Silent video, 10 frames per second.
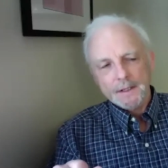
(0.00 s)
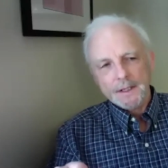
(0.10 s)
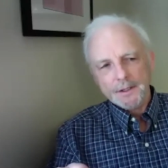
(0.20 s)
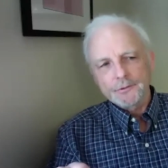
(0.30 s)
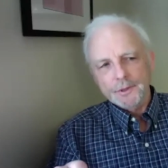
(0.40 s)

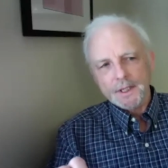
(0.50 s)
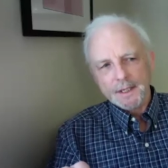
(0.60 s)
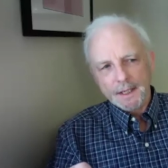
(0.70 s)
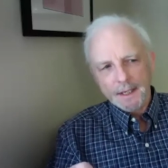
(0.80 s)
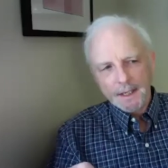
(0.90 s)
can you
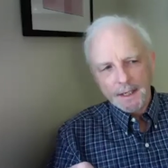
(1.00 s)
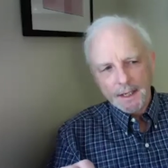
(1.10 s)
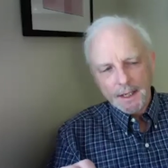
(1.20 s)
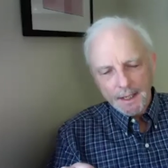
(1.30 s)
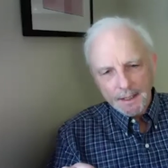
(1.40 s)
really
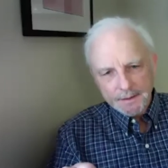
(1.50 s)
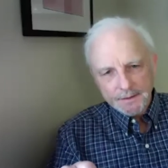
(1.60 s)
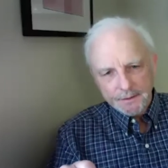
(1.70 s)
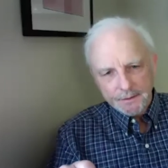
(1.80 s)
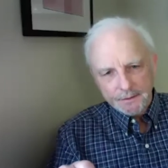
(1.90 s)

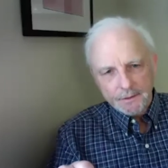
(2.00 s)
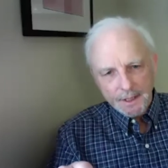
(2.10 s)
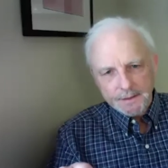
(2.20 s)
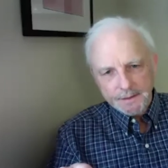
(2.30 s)
ask the right